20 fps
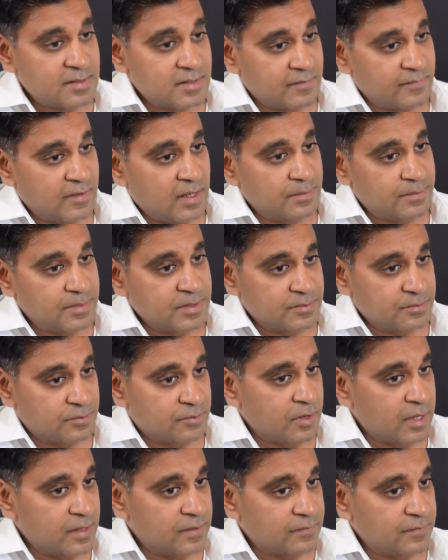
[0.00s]
the developers
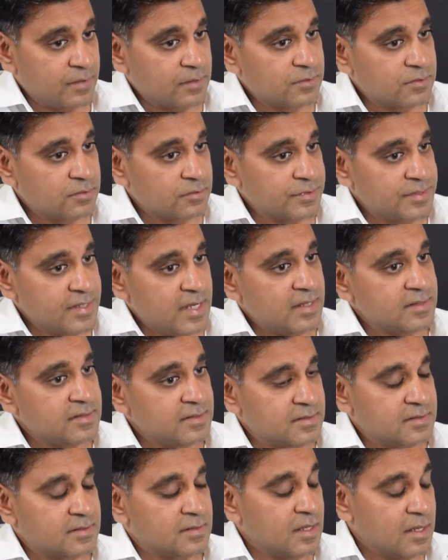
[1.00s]
will write the functional
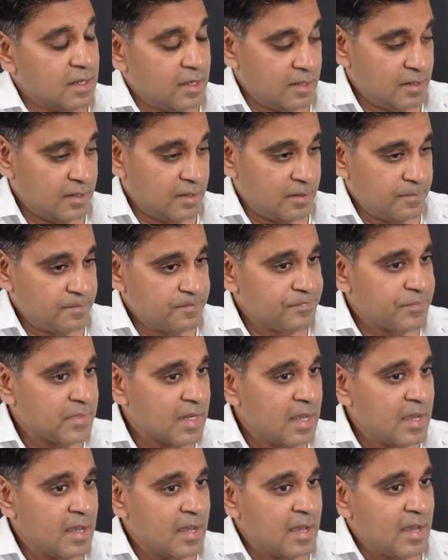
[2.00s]
tests,
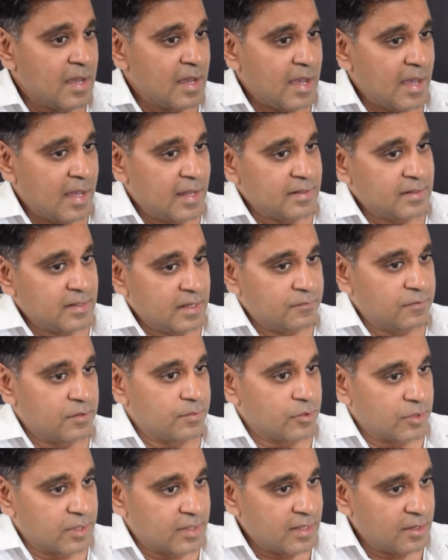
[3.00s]
and
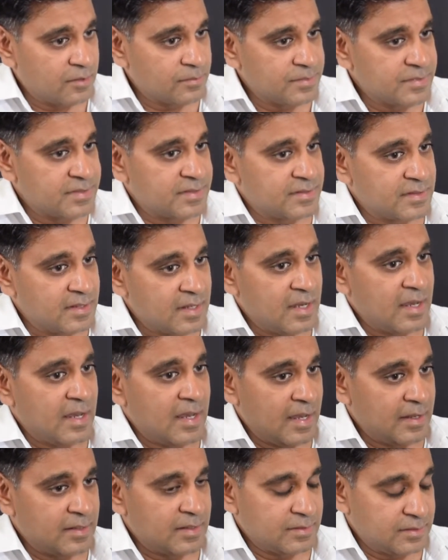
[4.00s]
everybody helps
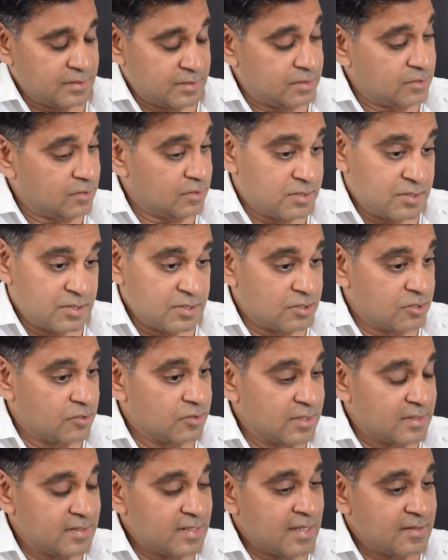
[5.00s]
to
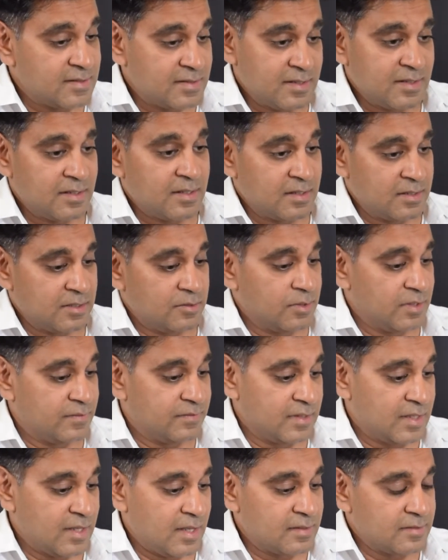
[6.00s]
do the testing, and you
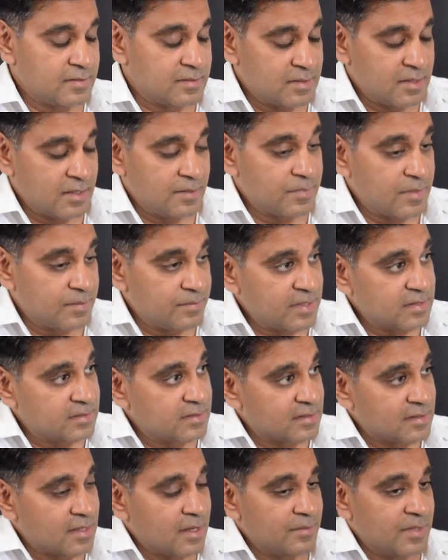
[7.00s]
even get the
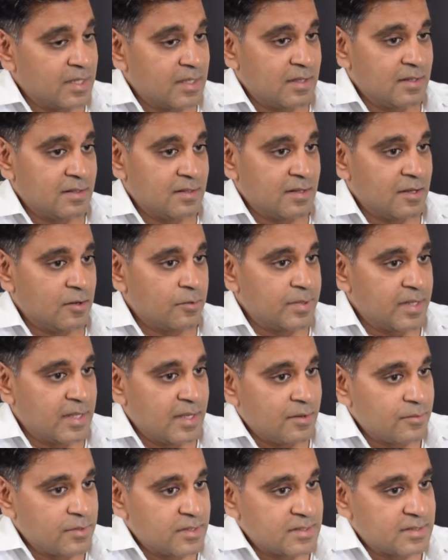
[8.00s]
business coming in and
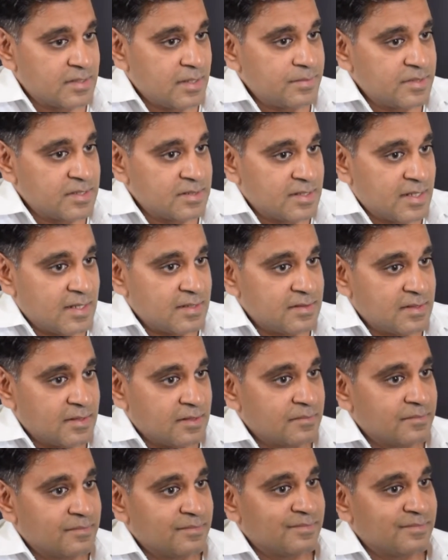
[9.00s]
helping out with acceptance testing.